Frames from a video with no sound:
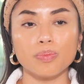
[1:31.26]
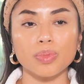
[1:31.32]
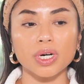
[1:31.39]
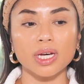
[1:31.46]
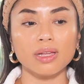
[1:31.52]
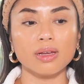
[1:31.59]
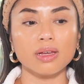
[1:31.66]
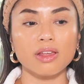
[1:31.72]

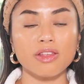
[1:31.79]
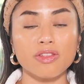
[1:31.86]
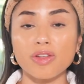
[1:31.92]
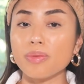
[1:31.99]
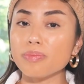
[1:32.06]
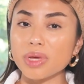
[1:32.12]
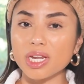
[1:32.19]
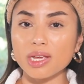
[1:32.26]
but
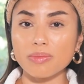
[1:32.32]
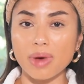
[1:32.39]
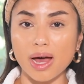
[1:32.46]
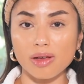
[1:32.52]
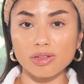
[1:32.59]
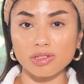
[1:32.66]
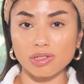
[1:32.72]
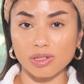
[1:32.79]
the mini
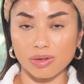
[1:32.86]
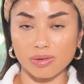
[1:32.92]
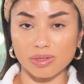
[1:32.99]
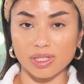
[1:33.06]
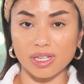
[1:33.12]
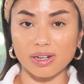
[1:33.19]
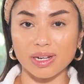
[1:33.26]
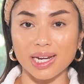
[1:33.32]

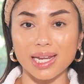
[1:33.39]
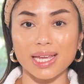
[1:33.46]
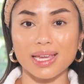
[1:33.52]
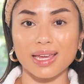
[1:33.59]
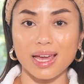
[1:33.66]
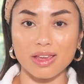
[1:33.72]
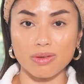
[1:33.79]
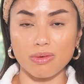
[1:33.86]
milestones that are gonna
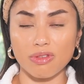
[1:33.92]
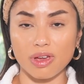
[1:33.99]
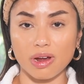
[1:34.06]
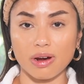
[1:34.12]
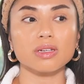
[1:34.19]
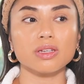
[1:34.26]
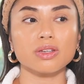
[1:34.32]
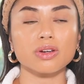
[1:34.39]
get you
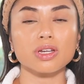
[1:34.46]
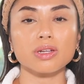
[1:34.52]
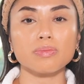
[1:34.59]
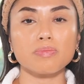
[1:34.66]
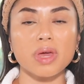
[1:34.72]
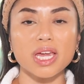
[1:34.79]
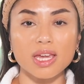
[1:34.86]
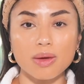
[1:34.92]
there. You're
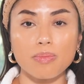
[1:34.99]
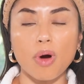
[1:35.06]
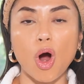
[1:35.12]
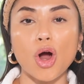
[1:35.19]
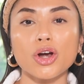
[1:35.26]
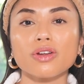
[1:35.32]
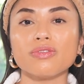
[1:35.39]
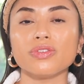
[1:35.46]
gonna make it
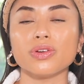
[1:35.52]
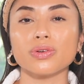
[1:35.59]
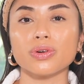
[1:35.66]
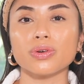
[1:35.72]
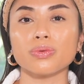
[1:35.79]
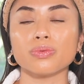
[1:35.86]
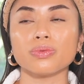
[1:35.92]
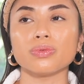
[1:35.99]
part of
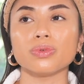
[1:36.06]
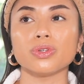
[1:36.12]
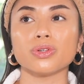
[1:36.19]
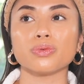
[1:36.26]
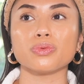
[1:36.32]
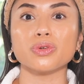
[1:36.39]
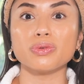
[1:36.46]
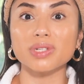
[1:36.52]
your
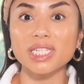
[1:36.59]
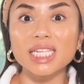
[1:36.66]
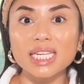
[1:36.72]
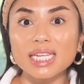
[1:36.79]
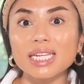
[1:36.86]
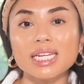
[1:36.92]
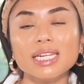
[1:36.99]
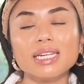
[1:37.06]
your
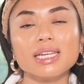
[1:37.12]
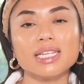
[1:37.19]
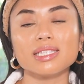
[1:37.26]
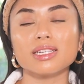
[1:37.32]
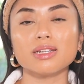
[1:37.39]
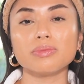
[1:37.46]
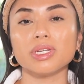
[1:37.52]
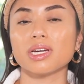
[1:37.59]
routine.
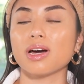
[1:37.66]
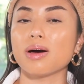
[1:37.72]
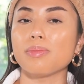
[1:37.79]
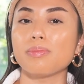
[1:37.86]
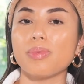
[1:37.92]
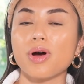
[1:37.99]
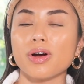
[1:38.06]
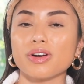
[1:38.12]
It's gonna
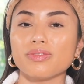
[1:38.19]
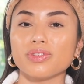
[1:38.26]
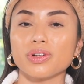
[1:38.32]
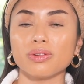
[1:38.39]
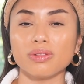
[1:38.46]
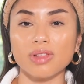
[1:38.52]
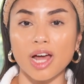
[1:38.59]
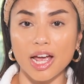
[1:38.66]
become part of
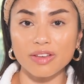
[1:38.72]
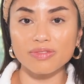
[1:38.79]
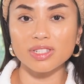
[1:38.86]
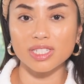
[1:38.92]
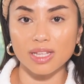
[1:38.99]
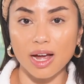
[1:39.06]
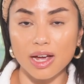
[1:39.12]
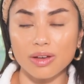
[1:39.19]
your
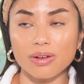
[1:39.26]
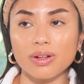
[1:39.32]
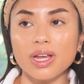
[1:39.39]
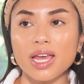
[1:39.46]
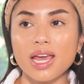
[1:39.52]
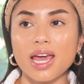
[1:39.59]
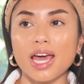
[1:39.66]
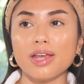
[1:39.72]
lifestyle.
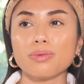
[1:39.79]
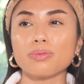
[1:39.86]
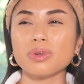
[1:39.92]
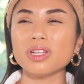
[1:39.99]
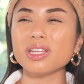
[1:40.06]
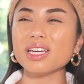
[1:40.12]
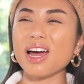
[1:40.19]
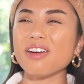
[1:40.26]
And
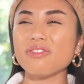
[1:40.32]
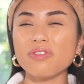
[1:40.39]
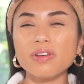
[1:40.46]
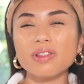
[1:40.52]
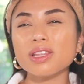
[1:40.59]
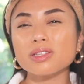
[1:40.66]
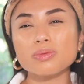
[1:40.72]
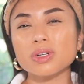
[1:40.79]
really, I
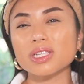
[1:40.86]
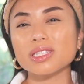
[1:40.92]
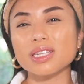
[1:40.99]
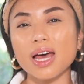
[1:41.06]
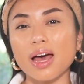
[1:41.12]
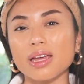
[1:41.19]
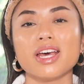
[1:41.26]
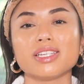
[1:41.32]
feel it's where it's
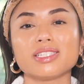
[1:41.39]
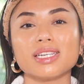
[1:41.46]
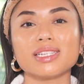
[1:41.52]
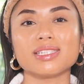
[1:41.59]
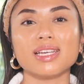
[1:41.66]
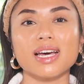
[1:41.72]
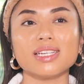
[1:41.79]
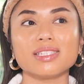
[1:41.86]
at.
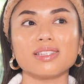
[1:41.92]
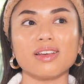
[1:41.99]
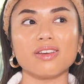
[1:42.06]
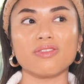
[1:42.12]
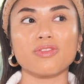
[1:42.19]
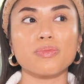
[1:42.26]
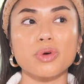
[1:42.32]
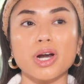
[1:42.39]
Success,
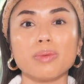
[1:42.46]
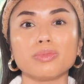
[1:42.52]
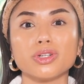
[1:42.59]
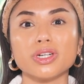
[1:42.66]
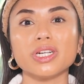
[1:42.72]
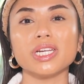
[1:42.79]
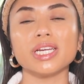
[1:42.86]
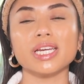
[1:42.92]
from what I'm
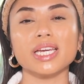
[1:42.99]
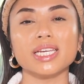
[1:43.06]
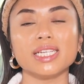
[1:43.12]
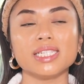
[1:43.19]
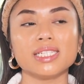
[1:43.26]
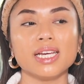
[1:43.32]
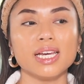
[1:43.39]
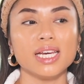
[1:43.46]
learning,
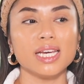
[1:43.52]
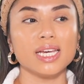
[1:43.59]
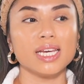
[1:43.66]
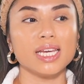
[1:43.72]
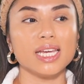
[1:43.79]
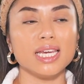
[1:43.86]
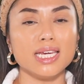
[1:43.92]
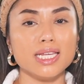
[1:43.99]
is
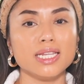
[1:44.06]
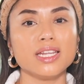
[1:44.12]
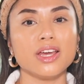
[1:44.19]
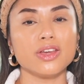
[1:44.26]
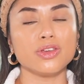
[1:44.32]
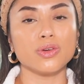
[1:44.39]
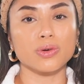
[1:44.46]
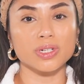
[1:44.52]

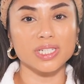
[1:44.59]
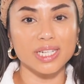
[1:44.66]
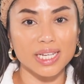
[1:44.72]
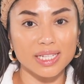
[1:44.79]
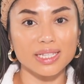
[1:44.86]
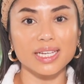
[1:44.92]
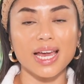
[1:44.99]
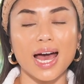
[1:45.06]
in your
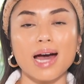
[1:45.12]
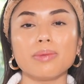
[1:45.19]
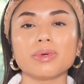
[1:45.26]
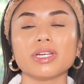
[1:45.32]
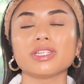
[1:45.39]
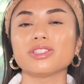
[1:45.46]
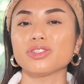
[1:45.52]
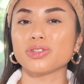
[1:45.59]
daily
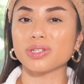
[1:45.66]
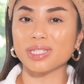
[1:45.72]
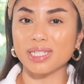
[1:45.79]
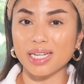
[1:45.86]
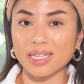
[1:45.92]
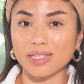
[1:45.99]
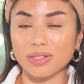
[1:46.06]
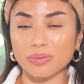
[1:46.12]
habits, your
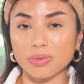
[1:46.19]
daily